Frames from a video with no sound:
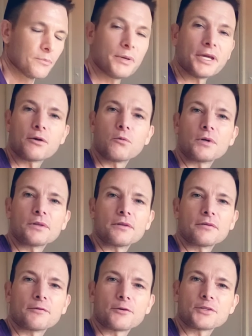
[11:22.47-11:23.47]
pick what
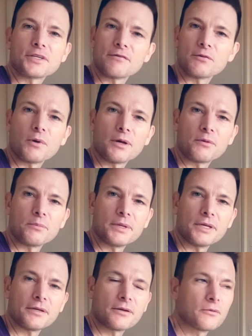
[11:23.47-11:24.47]
the first giveaway would
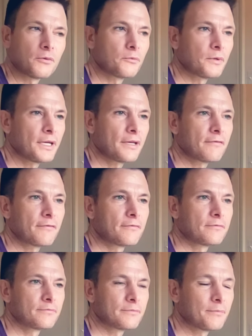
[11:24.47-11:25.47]
be when we hit,
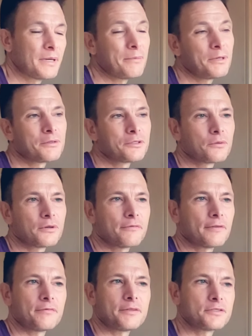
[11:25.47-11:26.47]
maybe I'll do it at
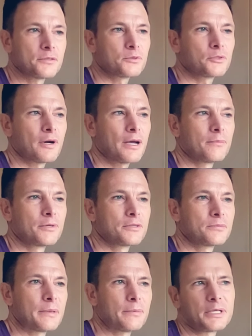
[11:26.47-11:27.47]
50
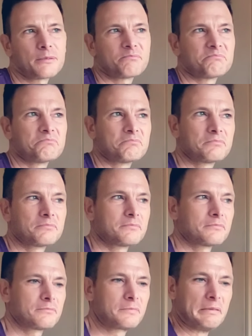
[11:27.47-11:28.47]
subscribers. Maybe I'm
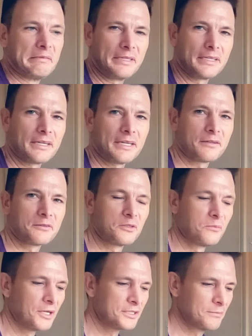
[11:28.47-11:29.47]
thinking too
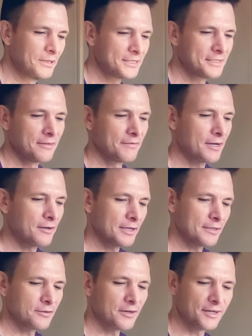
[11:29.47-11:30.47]
much of myself that I'll
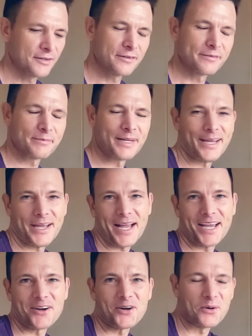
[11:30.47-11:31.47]
get to 100,
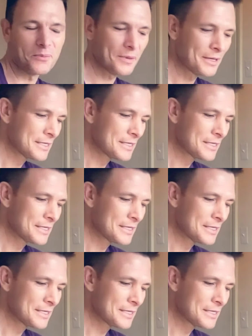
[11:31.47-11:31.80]
I hope.